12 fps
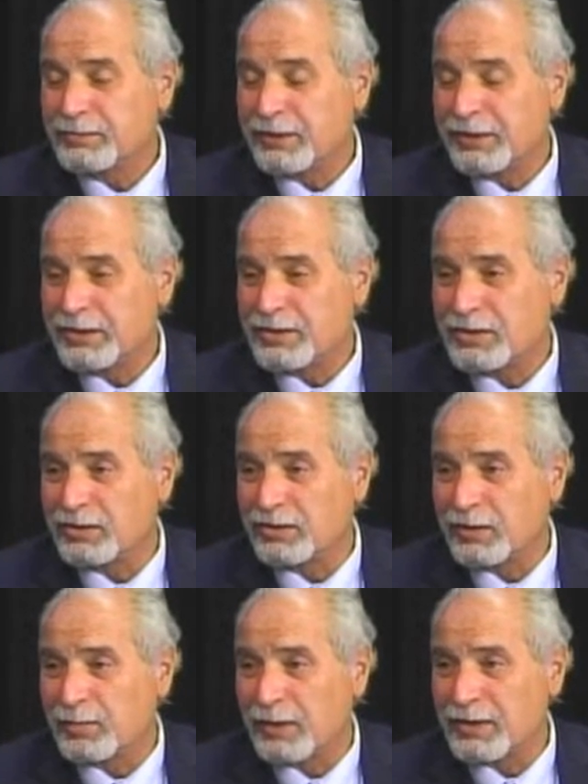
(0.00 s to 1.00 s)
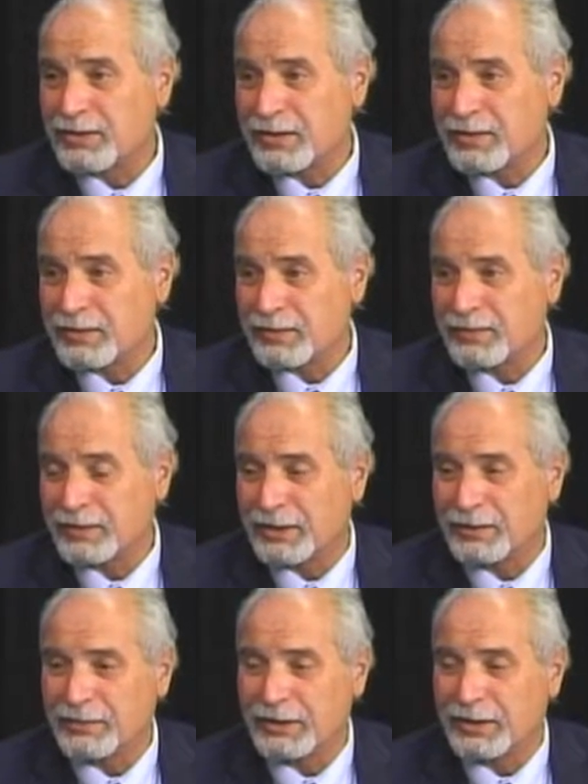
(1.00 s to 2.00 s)
It is still in the process
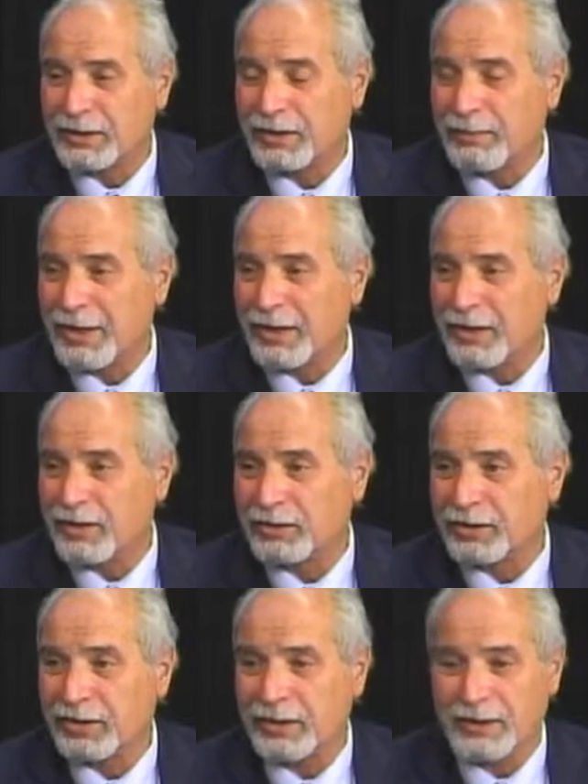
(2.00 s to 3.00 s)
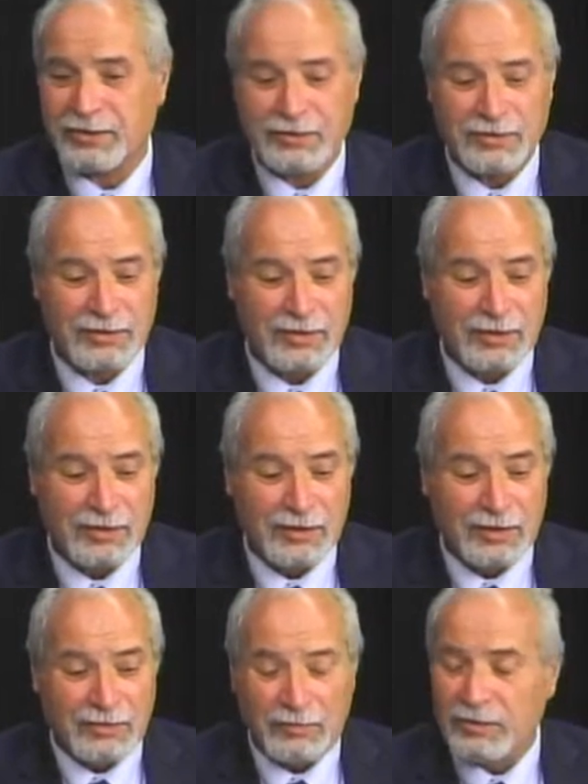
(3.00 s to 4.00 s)
of making all the connections.
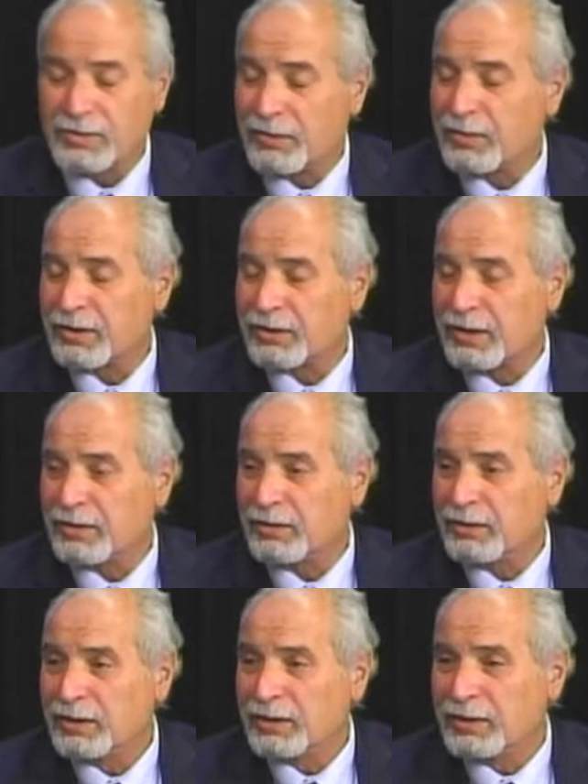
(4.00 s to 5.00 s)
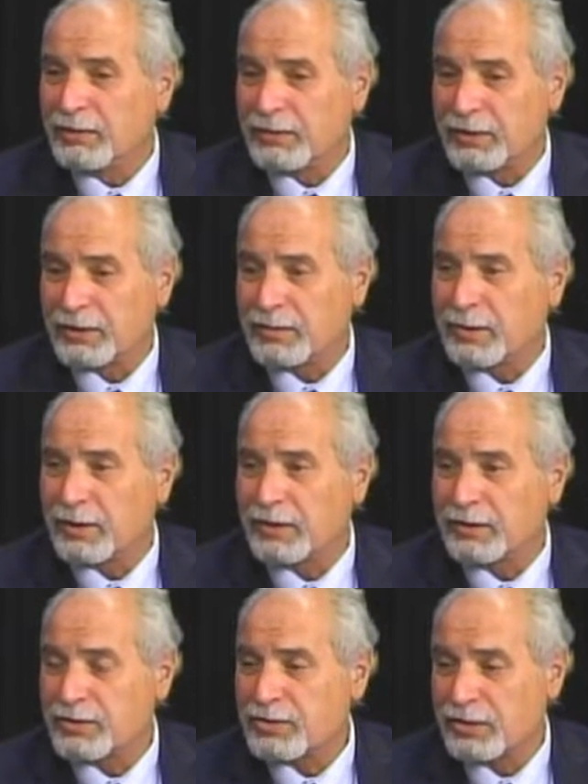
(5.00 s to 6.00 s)
Rose, I want to thank you for coming
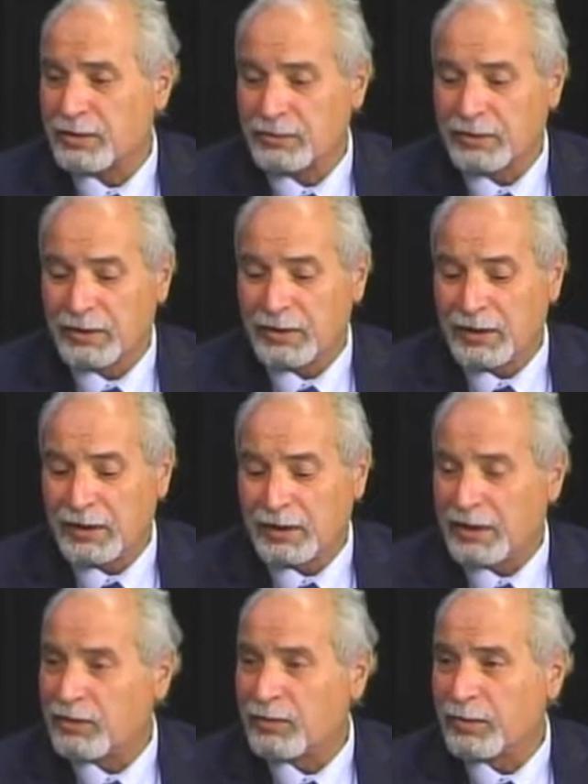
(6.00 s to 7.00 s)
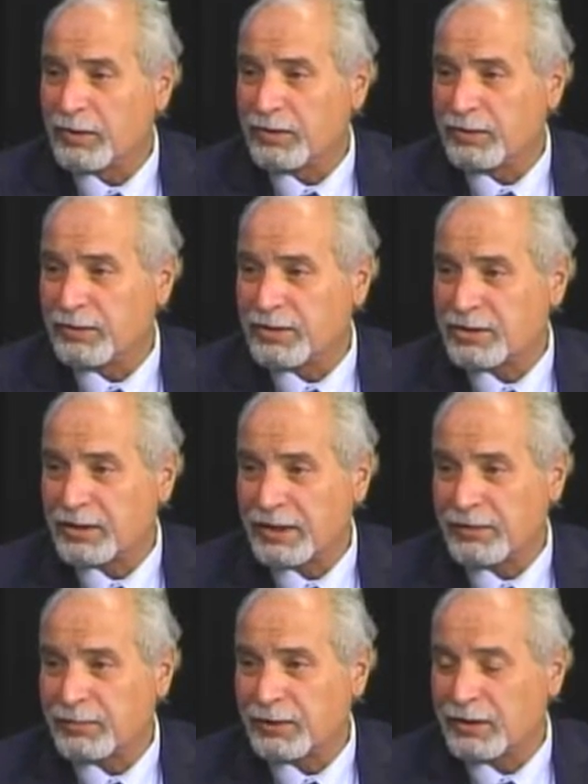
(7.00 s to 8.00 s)
on the show, and I know we're going to do this
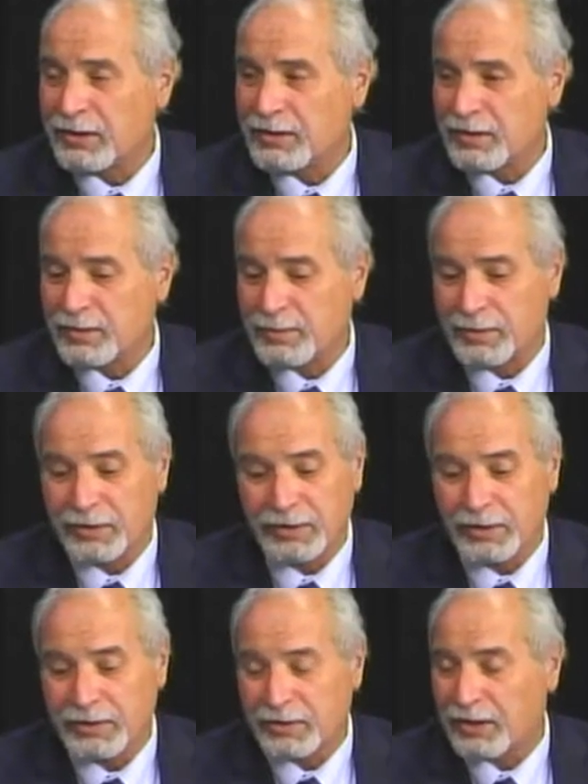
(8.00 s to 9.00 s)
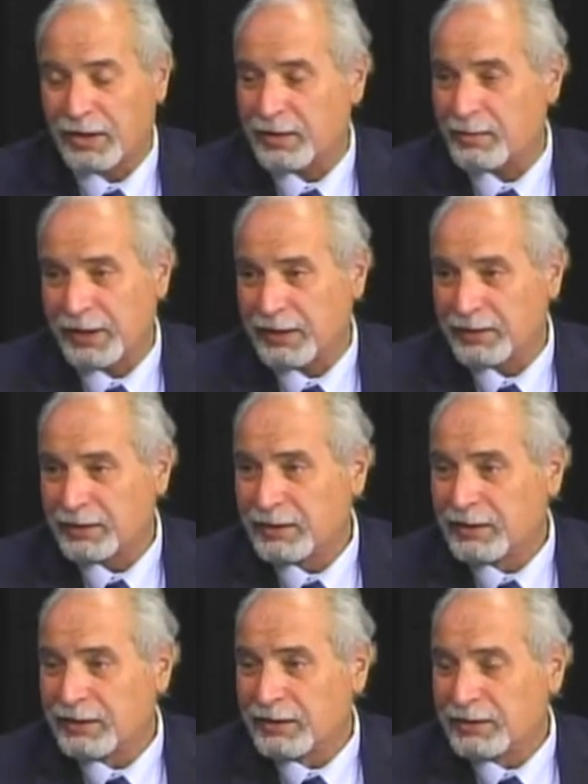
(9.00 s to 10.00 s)
again because there's plenty to talk about.
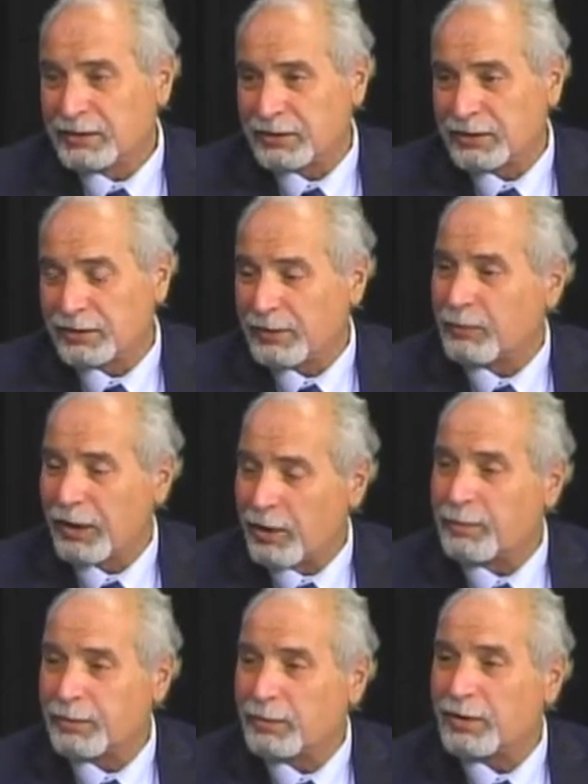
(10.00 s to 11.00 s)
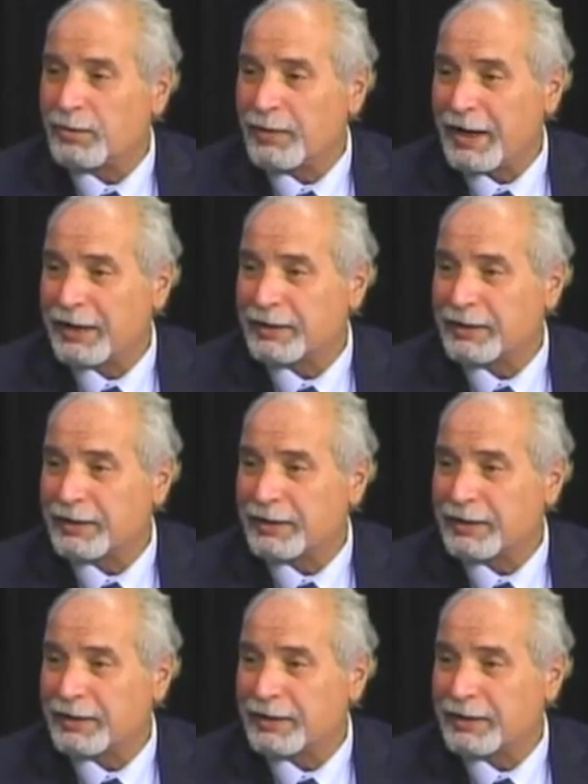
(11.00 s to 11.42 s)
Yes. So I hope you will come back.